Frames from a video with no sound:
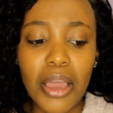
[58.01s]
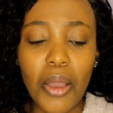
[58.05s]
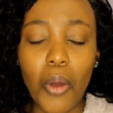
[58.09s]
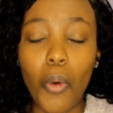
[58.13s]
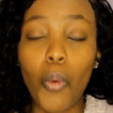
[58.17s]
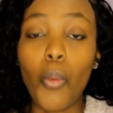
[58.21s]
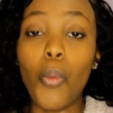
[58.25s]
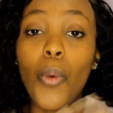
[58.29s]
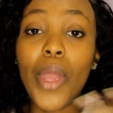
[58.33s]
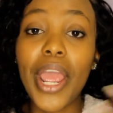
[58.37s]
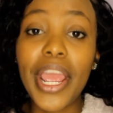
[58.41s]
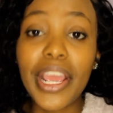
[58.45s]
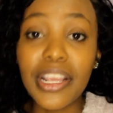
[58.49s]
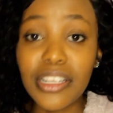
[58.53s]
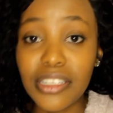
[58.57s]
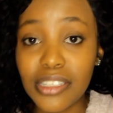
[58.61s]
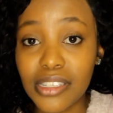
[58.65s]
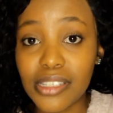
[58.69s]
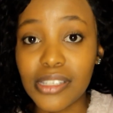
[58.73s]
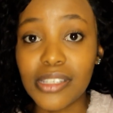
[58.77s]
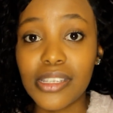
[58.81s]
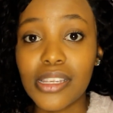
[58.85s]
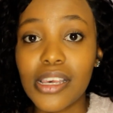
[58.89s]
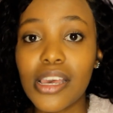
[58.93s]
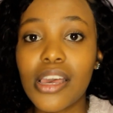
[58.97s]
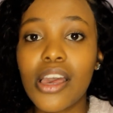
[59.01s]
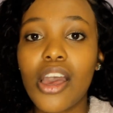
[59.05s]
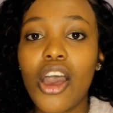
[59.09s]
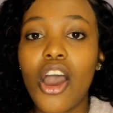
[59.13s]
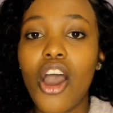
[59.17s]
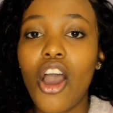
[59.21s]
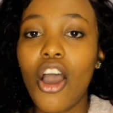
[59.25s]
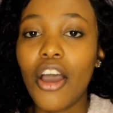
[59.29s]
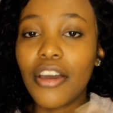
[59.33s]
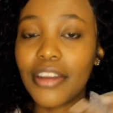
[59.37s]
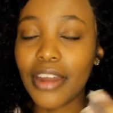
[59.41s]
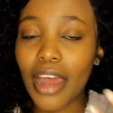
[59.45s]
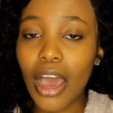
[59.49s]
ways
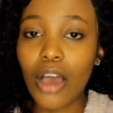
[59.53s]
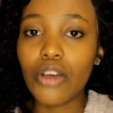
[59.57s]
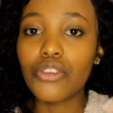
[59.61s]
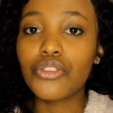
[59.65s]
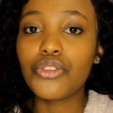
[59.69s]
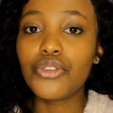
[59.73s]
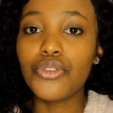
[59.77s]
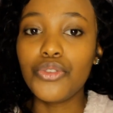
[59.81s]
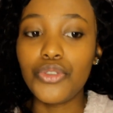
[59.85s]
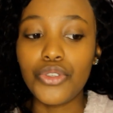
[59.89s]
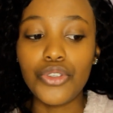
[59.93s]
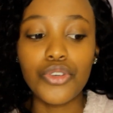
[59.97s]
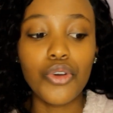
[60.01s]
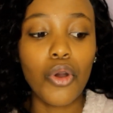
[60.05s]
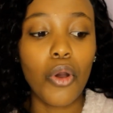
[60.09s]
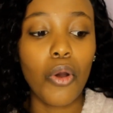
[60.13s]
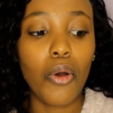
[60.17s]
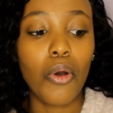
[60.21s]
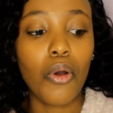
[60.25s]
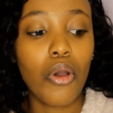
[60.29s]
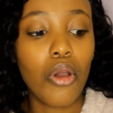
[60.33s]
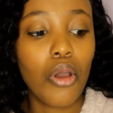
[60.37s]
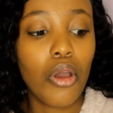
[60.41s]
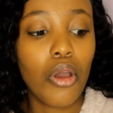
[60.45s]
on how to do